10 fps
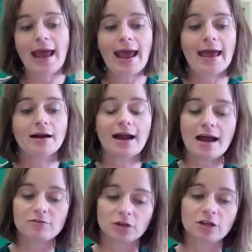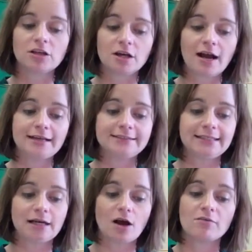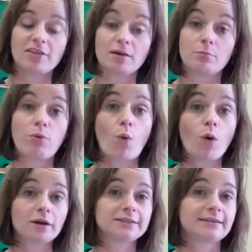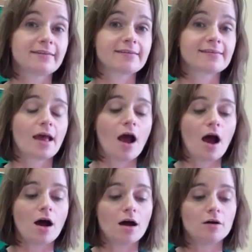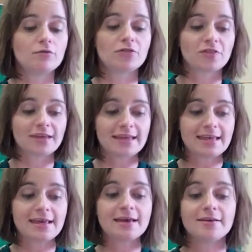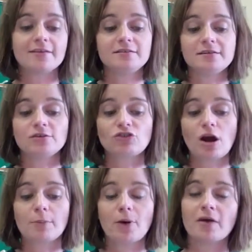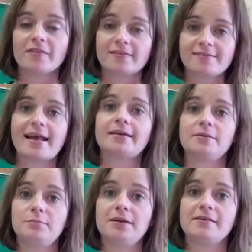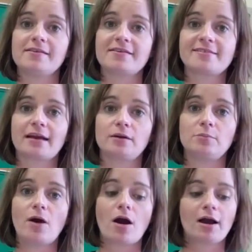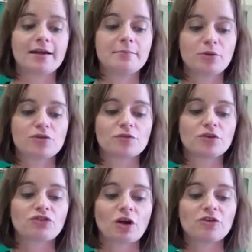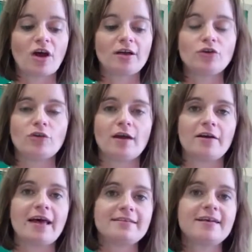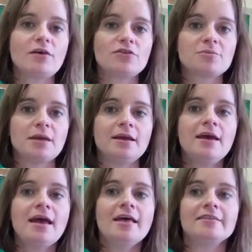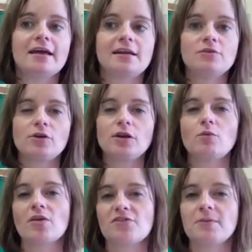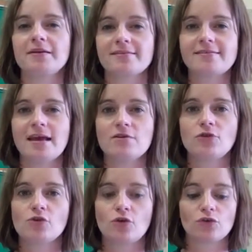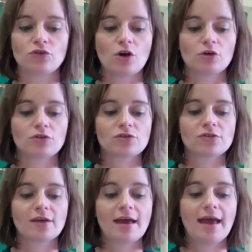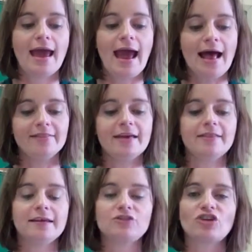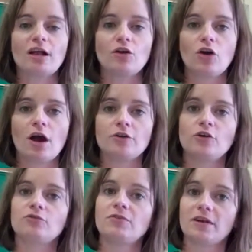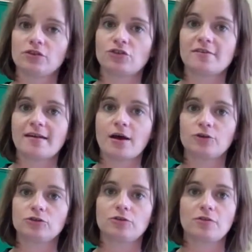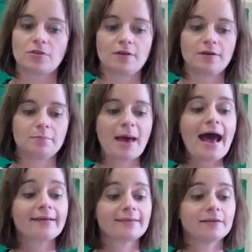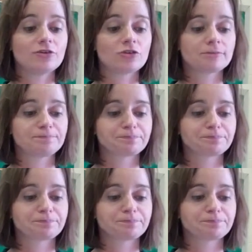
And I have a clear idea of the importance of the E and the D sharp on the second beat of the second bar. He puts a ritardando there. That tells me that he really wants me to savor those notes. And then the accelerando finishes out the passage.